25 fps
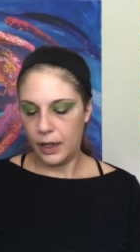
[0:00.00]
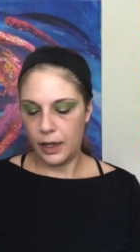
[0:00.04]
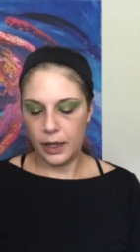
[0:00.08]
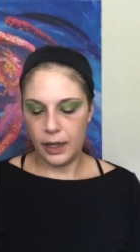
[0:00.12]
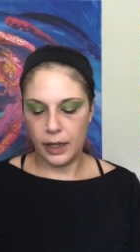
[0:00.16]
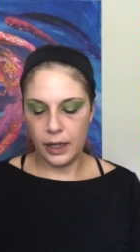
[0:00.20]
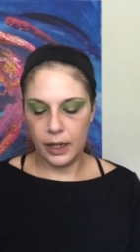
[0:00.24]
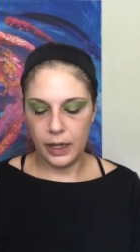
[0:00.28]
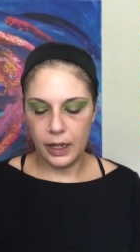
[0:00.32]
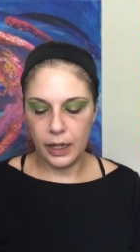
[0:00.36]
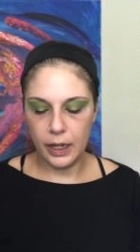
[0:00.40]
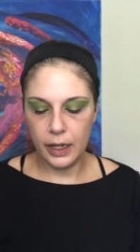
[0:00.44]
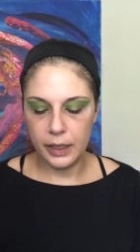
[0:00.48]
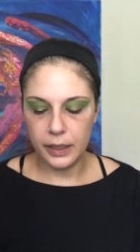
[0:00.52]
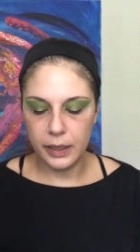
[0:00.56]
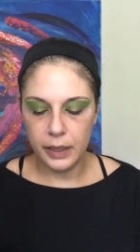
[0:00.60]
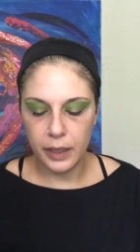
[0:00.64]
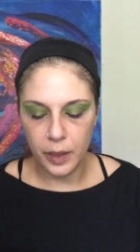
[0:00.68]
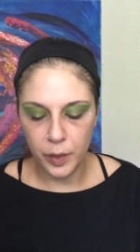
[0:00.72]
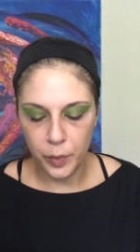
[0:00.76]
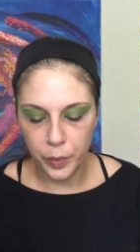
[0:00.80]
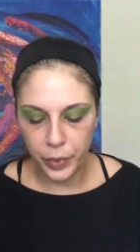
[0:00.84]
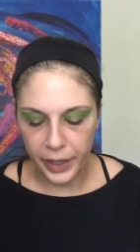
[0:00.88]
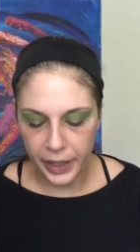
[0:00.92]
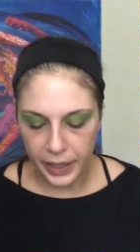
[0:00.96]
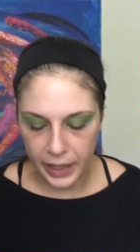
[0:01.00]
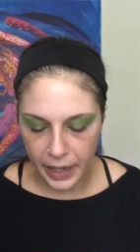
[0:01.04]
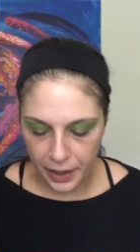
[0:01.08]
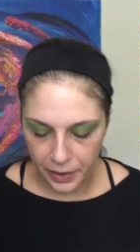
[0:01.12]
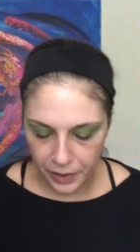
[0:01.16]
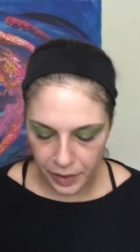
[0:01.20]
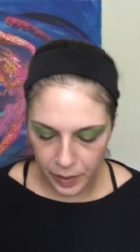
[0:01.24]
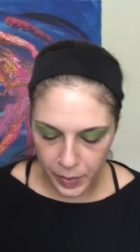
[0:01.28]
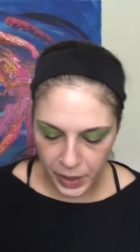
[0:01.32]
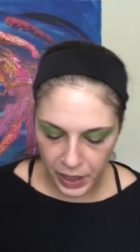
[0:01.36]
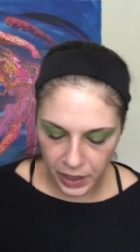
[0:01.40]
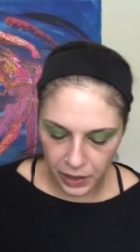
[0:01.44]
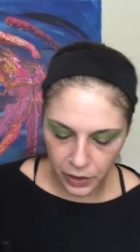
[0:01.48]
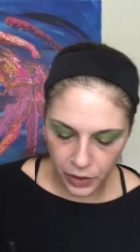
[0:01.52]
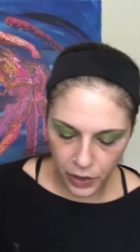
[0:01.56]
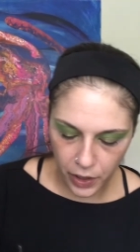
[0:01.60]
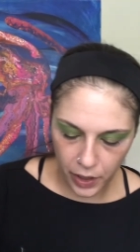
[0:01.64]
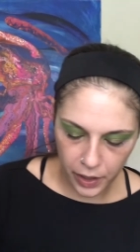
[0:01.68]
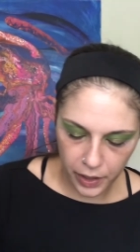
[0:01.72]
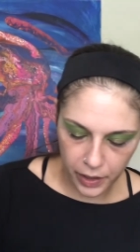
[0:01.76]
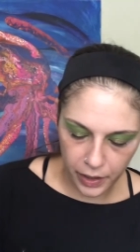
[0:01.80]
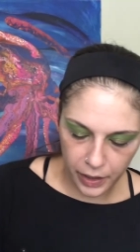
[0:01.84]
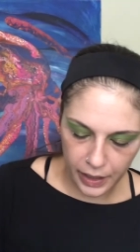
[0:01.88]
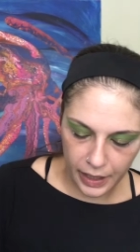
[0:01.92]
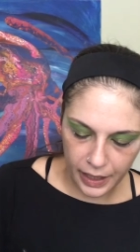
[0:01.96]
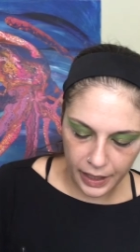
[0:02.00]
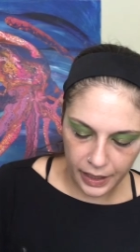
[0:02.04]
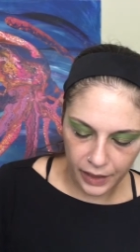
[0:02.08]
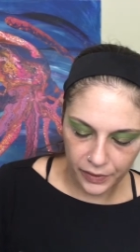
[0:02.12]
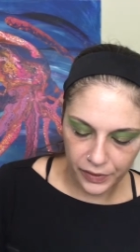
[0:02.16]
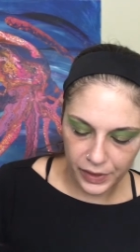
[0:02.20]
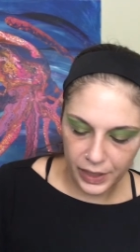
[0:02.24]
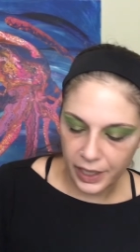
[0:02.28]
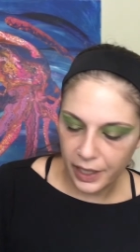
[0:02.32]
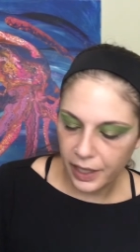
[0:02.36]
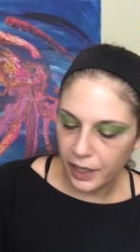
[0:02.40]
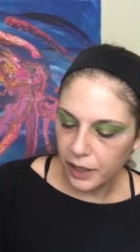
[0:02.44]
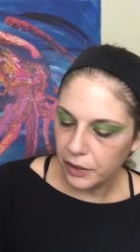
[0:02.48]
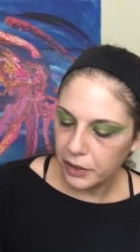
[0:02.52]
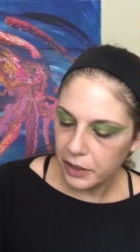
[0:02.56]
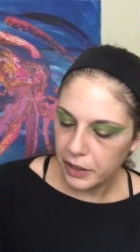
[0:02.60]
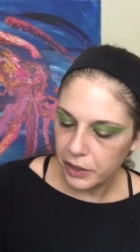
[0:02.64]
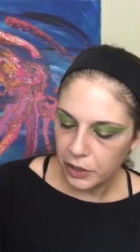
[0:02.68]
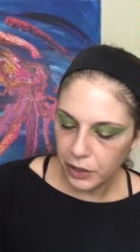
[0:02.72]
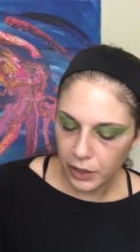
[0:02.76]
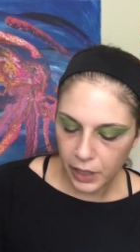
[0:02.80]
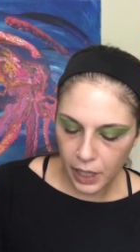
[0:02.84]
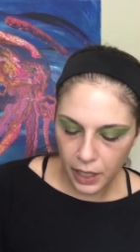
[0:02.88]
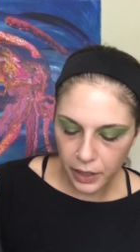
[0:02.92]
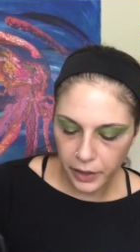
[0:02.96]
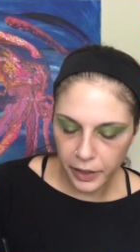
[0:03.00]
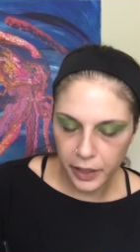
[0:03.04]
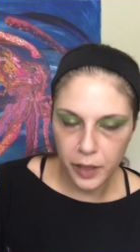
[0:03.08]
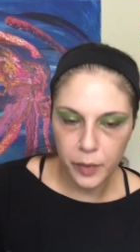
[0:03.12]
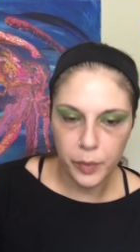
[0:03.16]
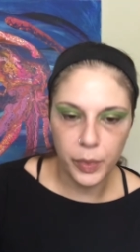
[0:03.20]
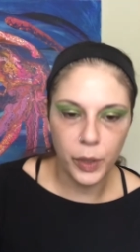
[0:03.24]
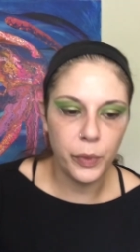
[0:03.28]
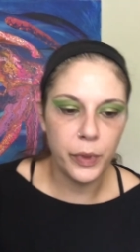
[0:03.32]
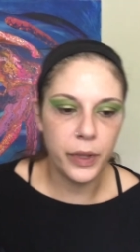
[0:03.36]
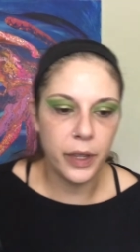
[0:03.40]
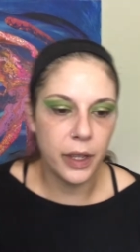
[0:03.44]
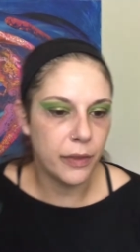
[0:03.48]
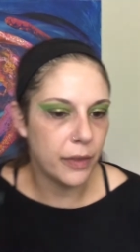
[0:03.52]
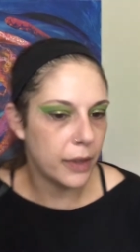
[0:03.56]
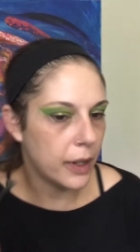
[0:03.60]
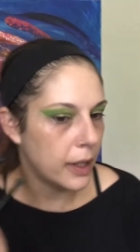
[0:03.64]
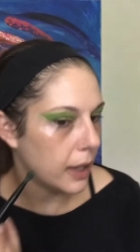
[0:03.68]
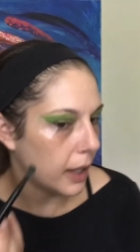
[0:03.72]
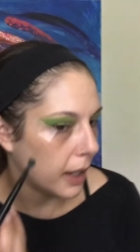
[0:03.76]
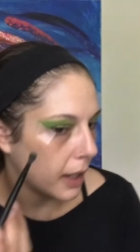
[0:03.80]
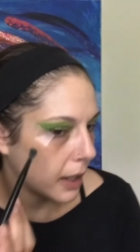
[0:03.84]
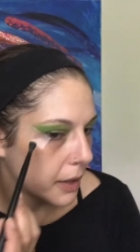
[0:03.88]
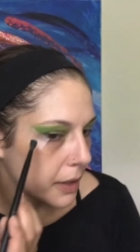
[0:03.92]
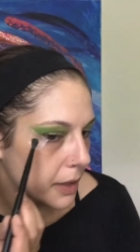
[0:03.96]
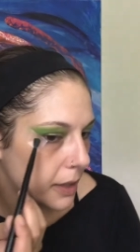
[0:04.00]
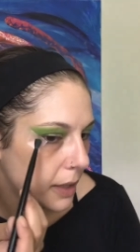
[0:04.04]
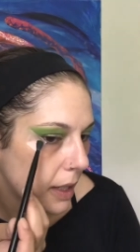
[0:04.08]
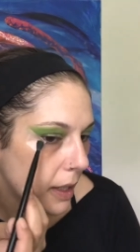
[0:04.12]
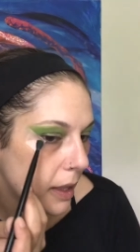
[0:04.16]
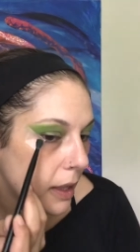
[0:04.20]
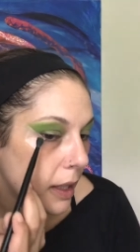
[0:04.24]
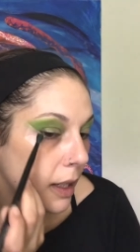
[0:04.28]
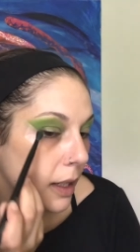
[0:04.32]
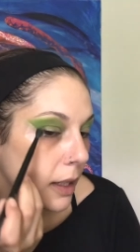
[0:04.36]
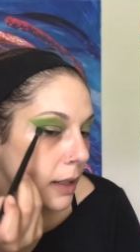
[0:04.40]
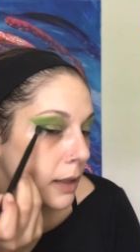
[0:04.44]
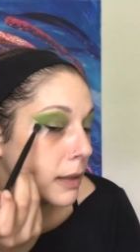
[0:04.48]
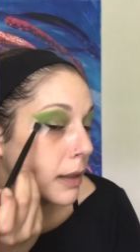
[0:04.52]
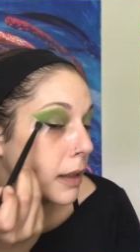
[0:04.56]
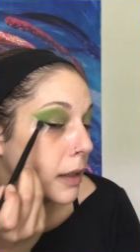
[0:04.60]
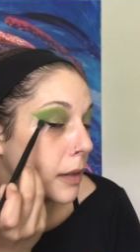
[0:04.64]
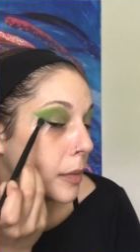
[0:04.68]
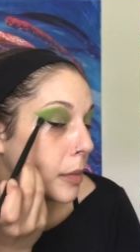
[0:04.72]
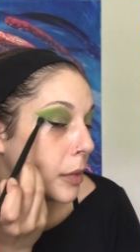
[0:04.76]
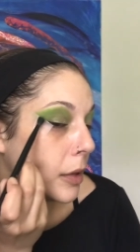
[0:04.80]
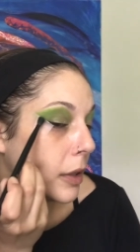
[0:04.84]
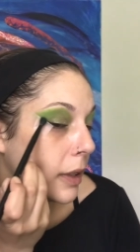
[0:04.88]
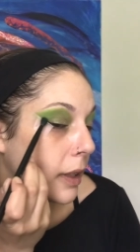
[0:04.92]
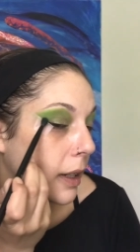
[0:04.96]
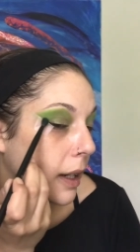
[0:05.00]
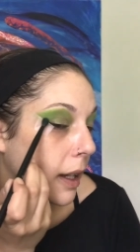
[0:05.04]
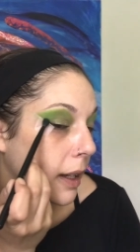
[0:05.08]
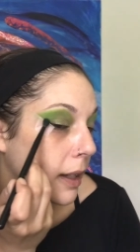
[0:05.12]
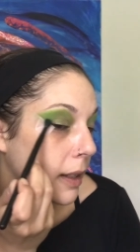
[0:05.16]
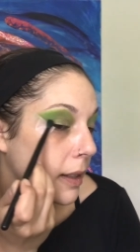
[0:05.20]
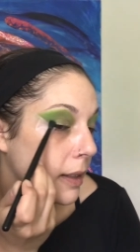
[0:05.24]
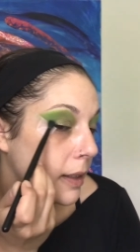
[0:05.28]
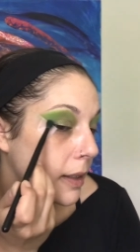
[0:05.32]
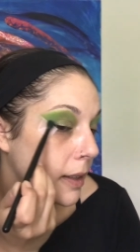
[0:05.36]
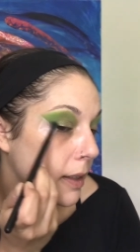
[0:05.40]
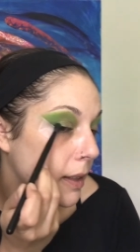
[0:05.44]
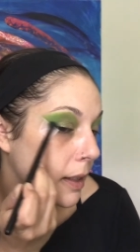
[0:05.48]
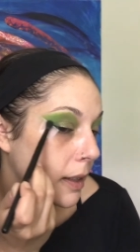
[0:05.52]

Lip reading: And it is going to blend out to be a darker kind of tealish color, but with everything else I think it's going to be nice.